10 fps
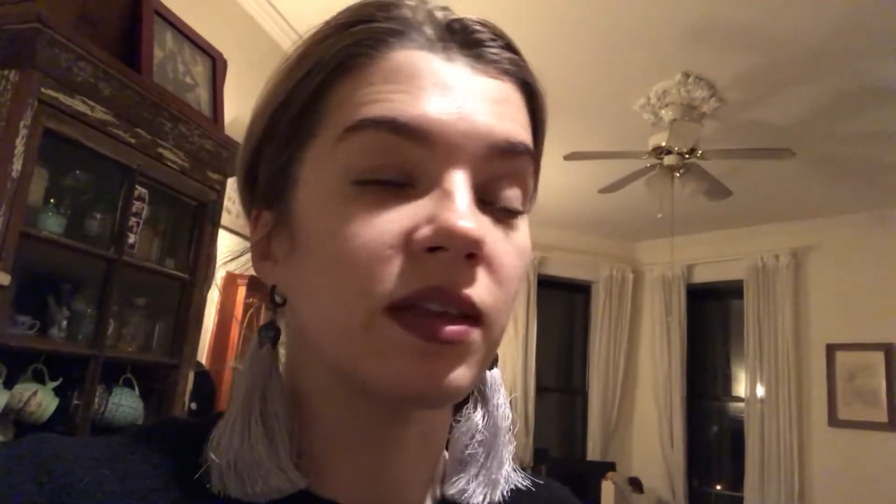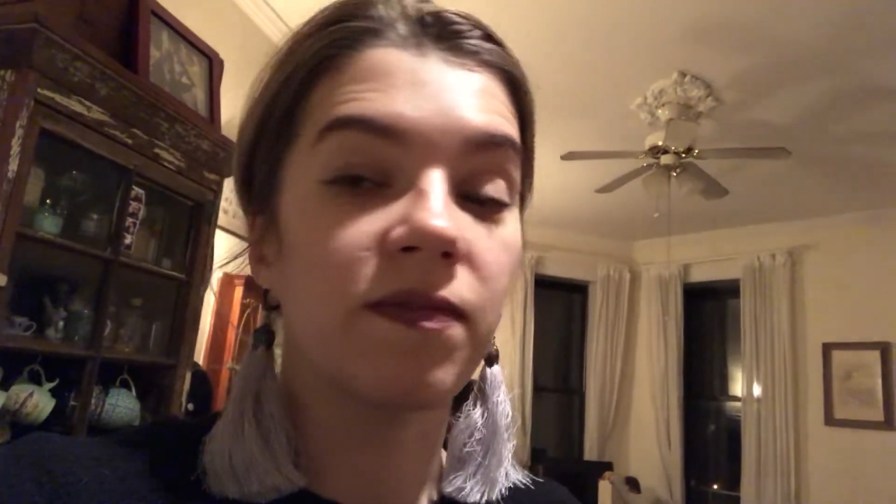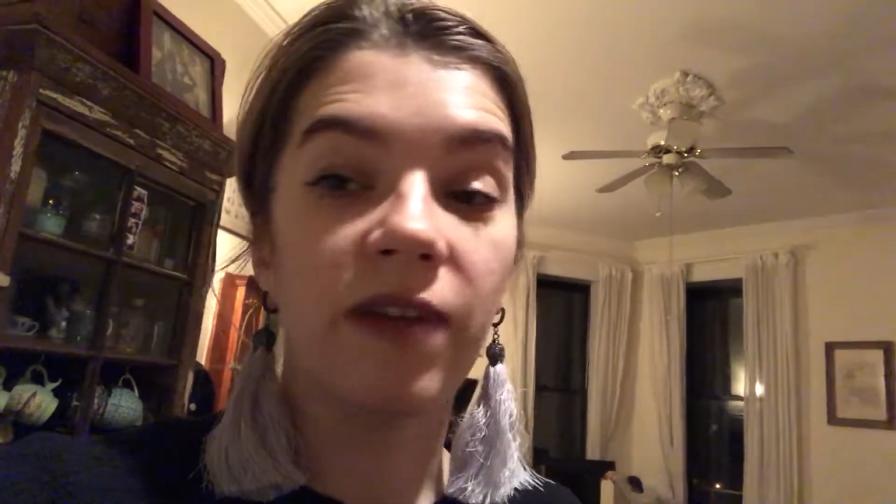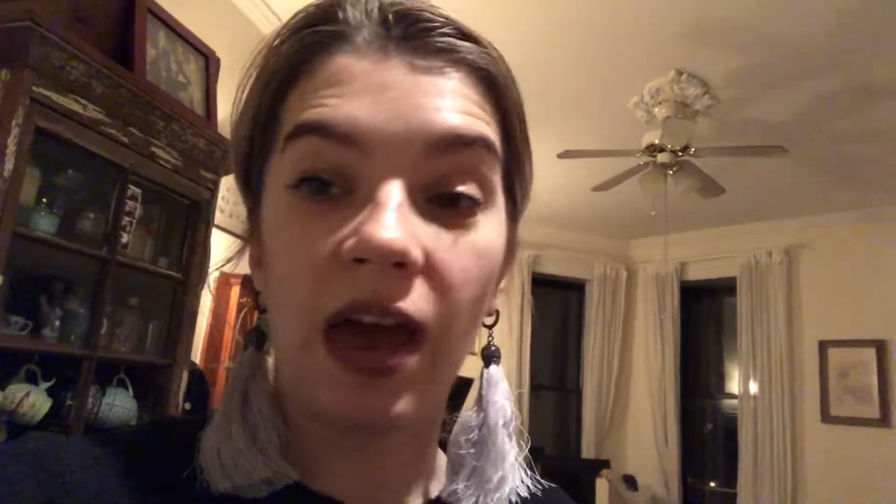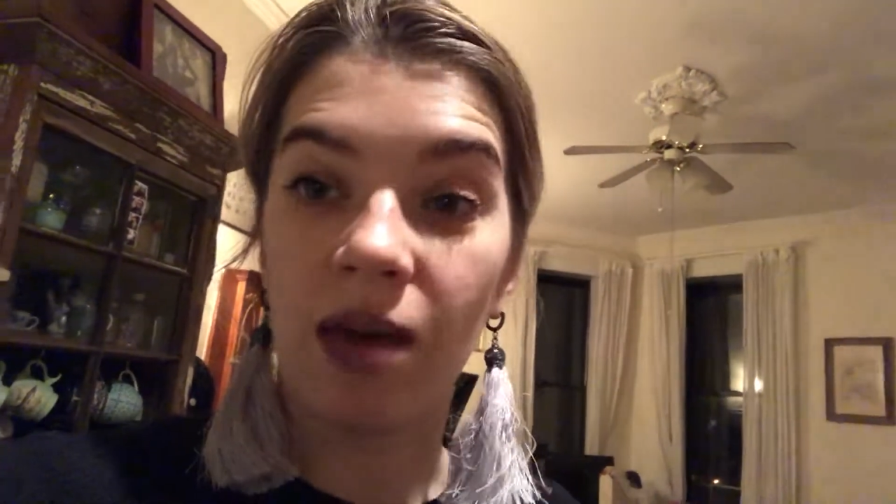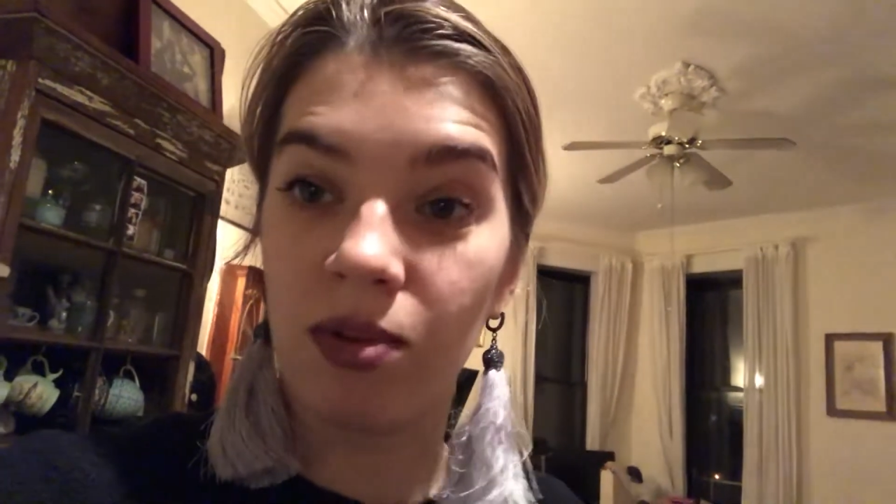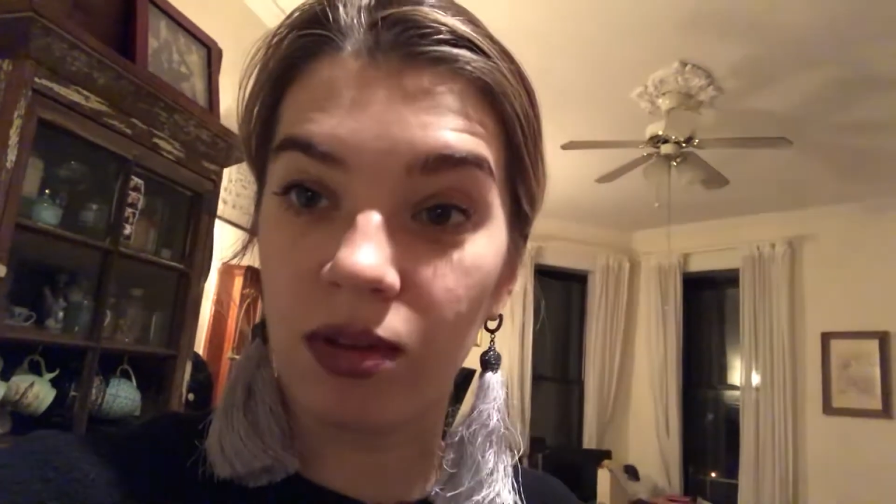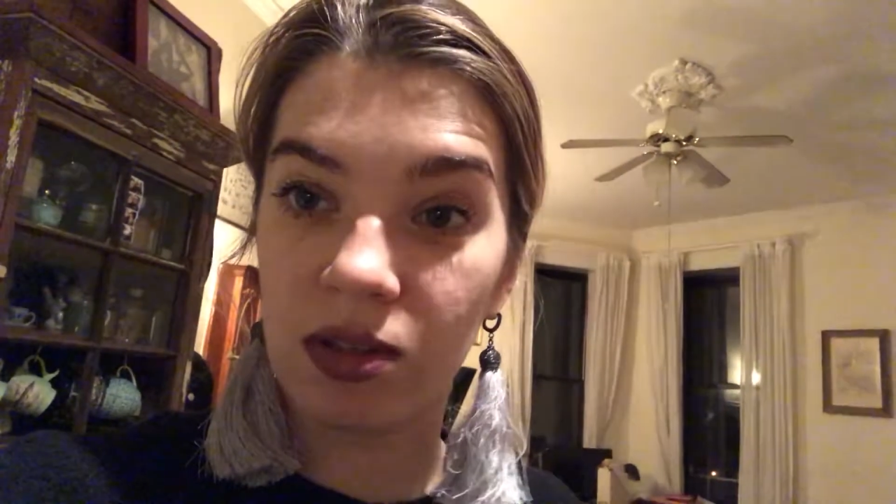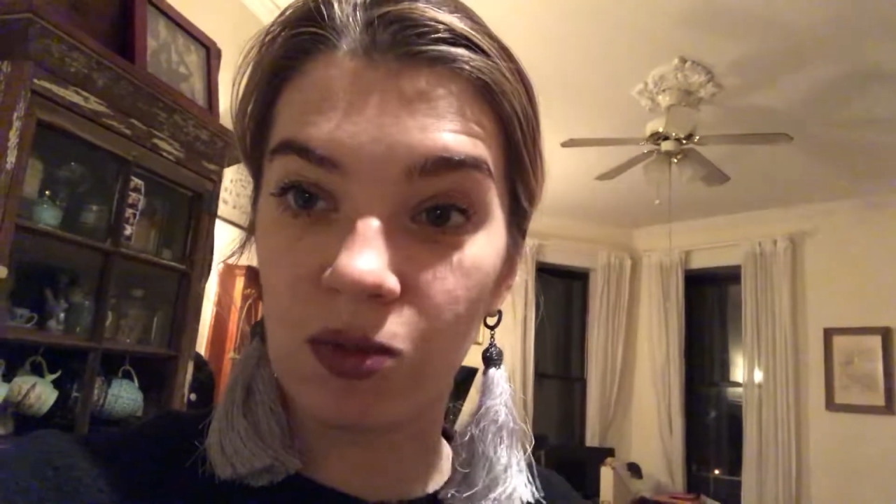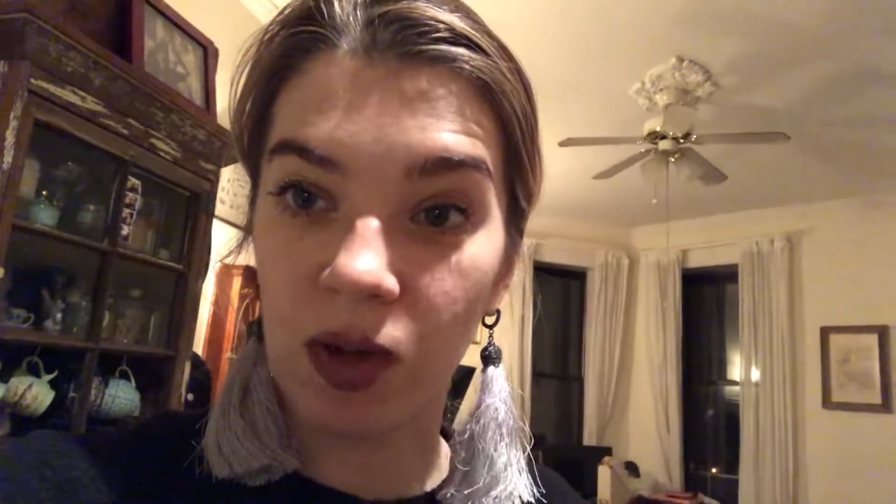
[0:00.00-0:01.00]

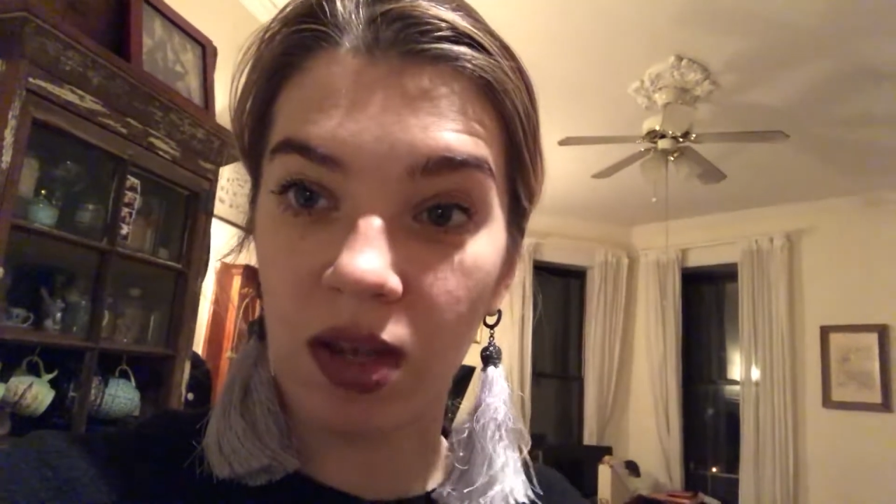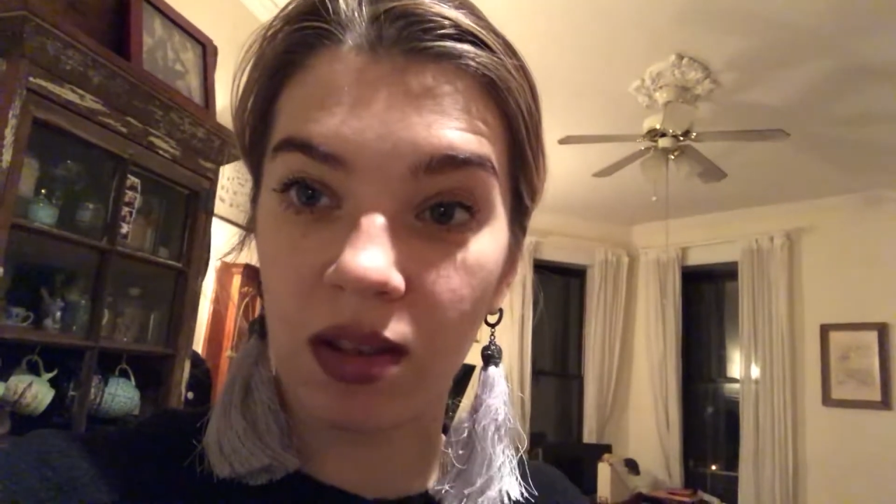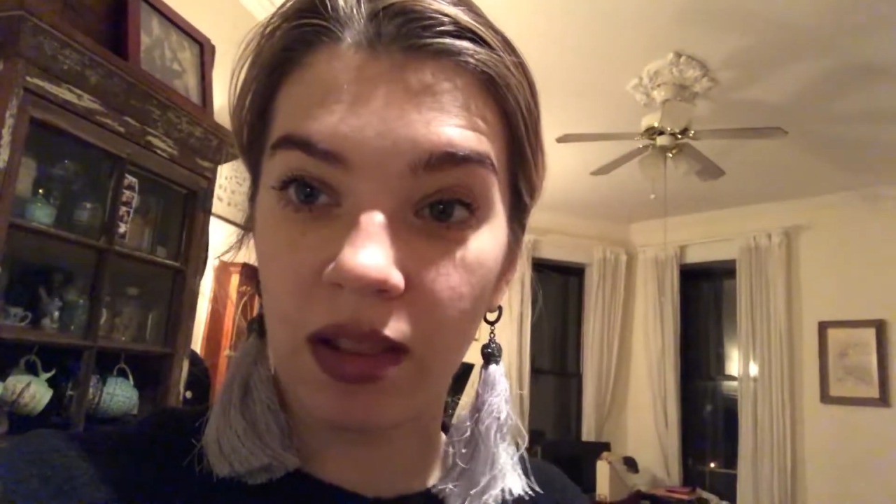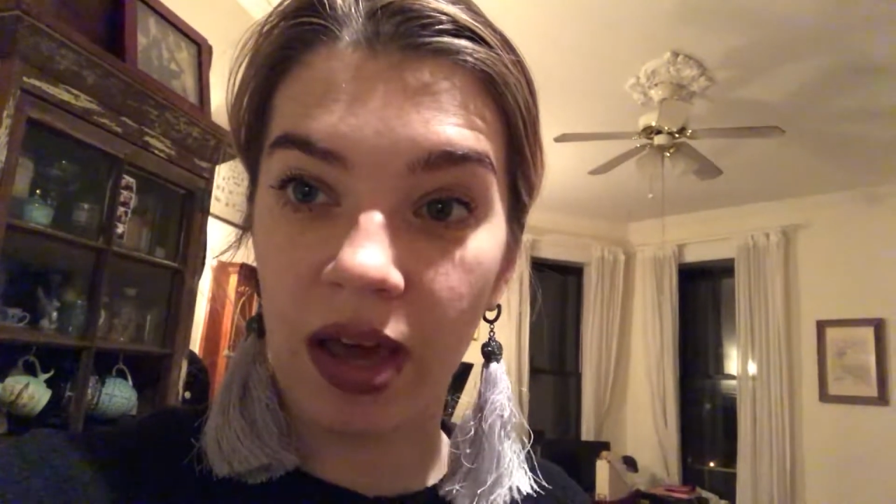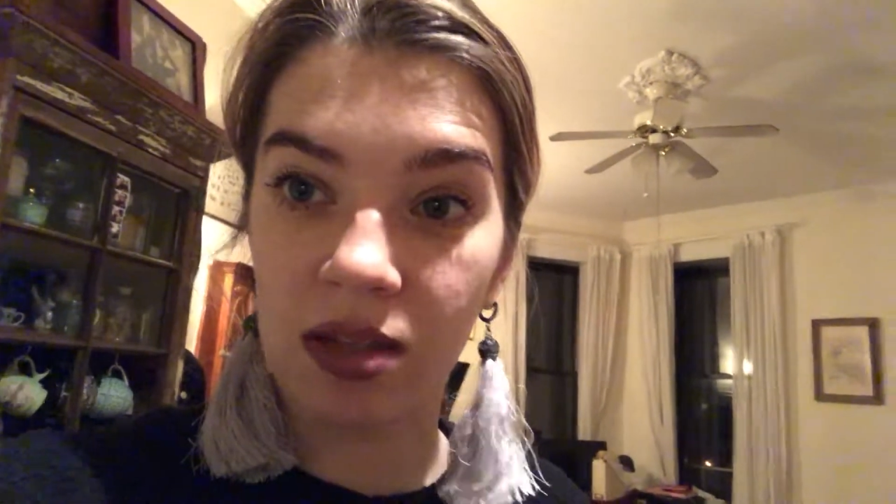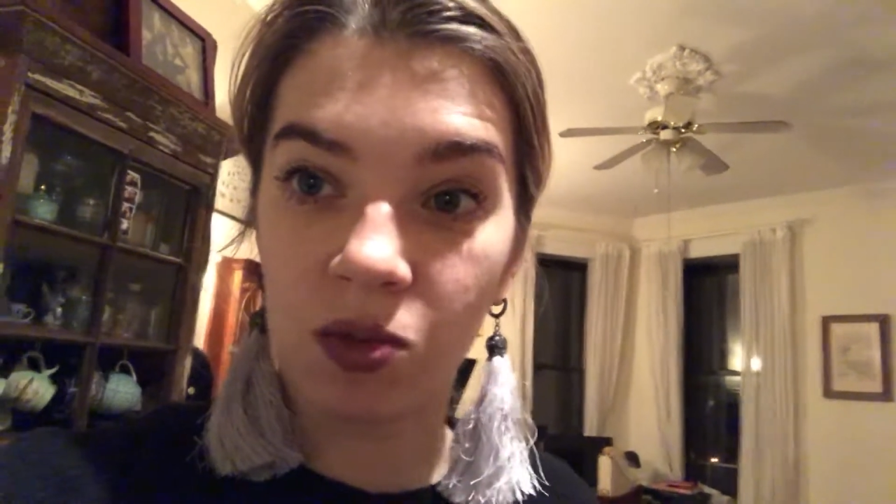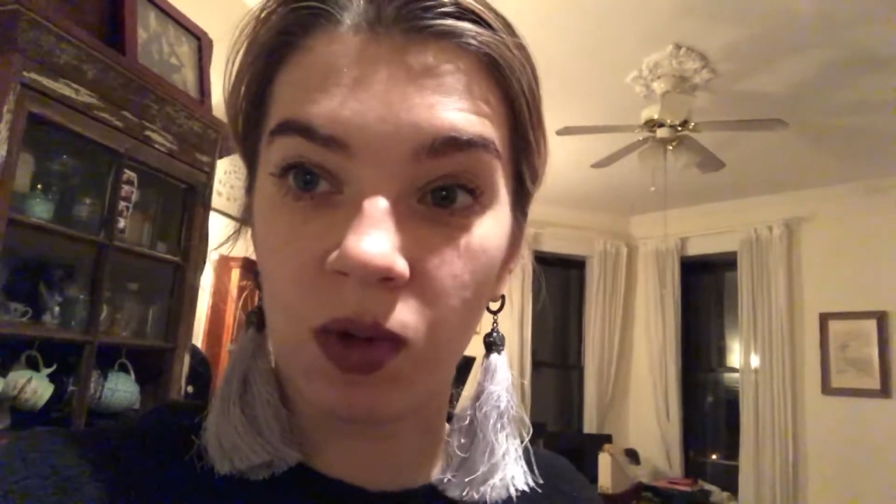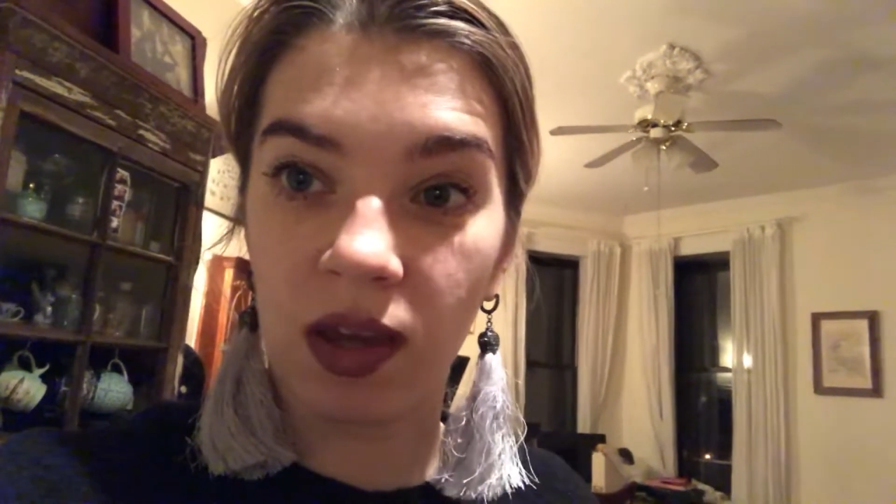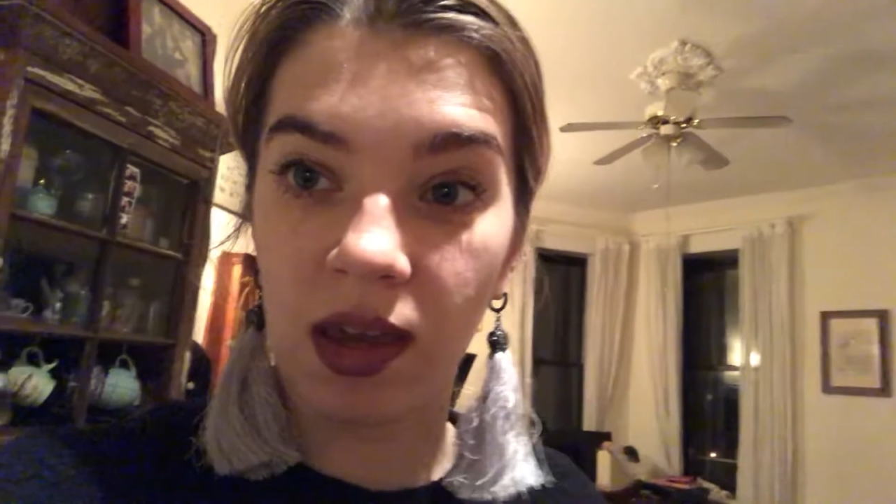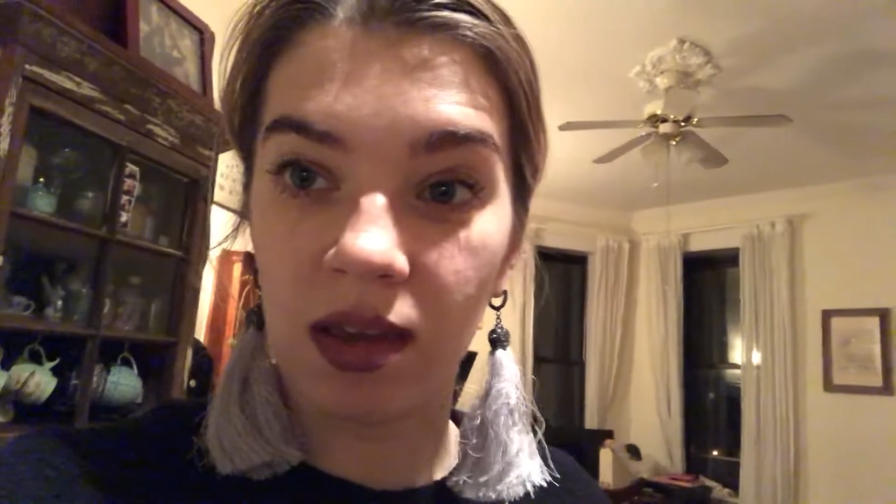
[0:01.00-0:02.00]
fabulous one last
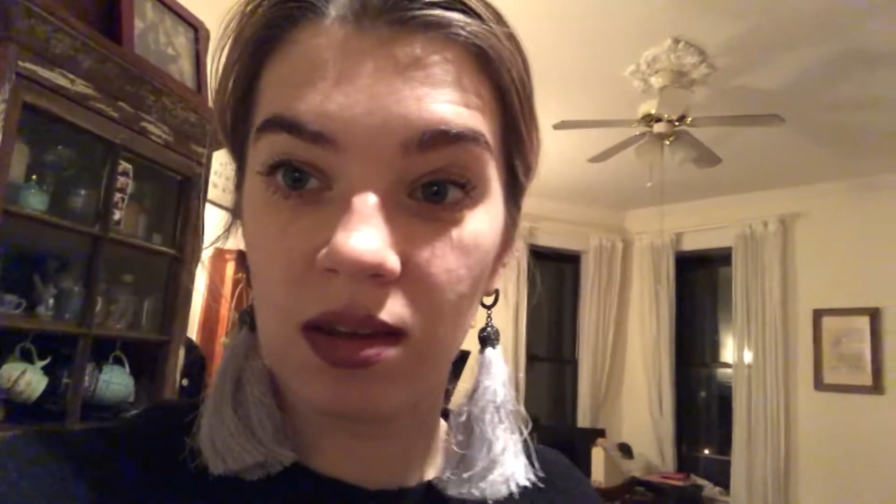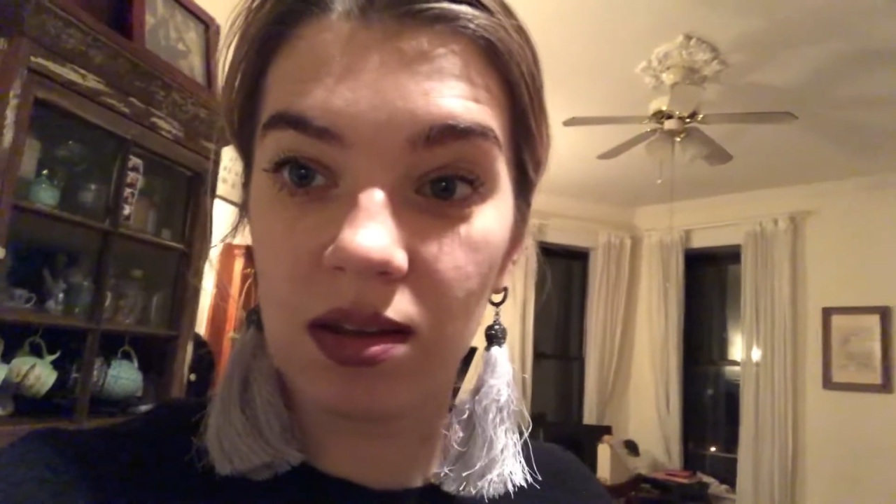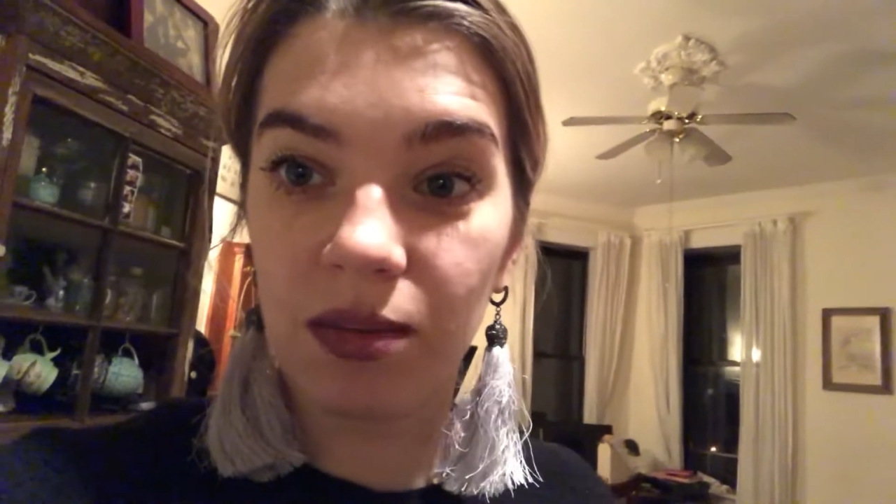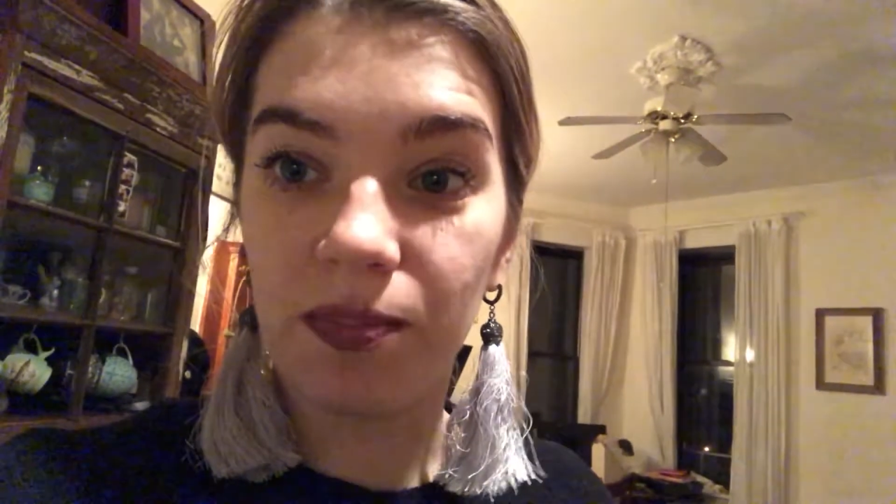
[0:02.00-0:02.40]
weekend